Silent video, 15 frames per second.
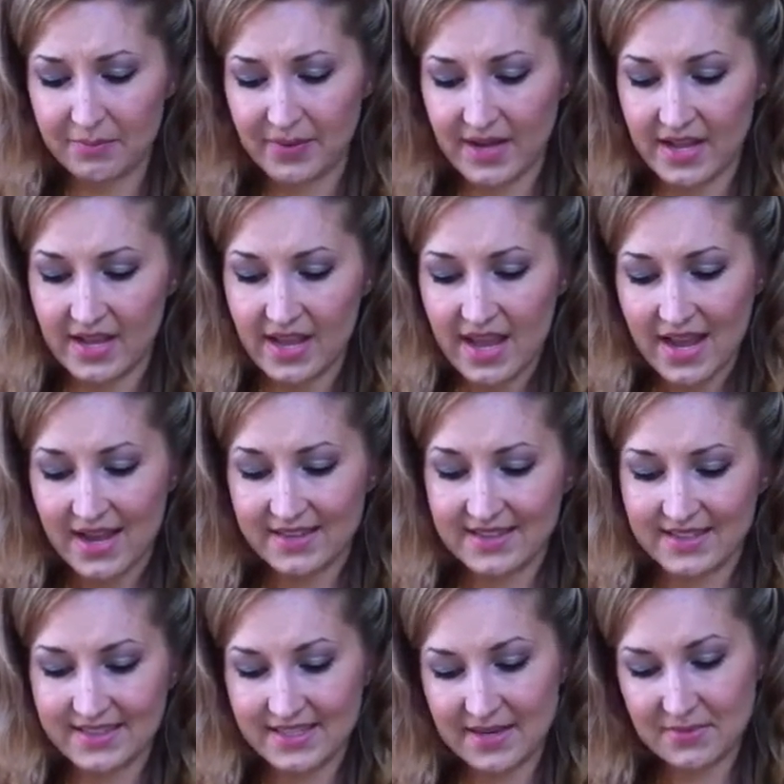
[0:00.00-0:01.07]
but at
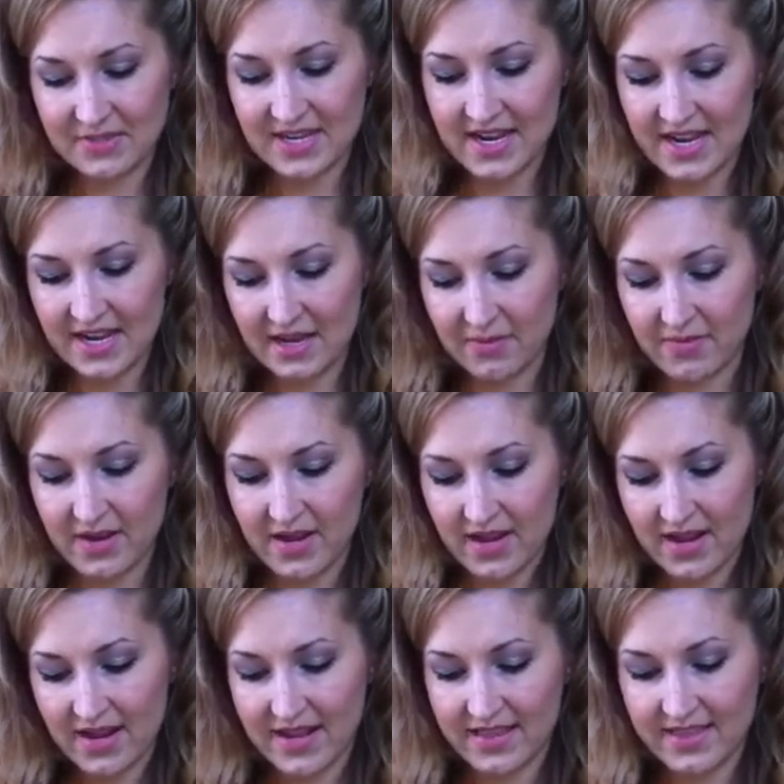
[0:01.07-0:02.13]
the same time,
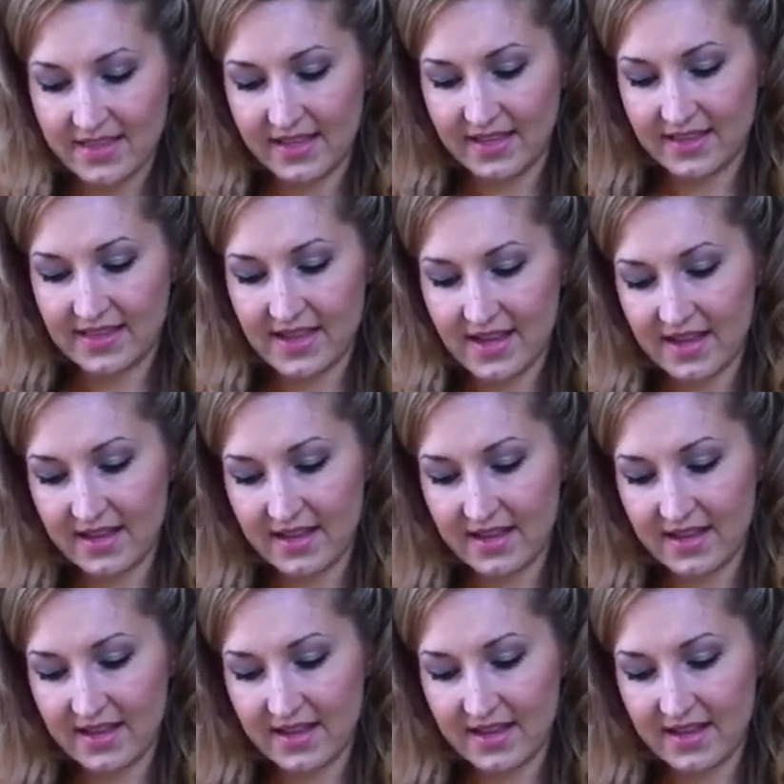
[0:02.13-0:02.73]
I think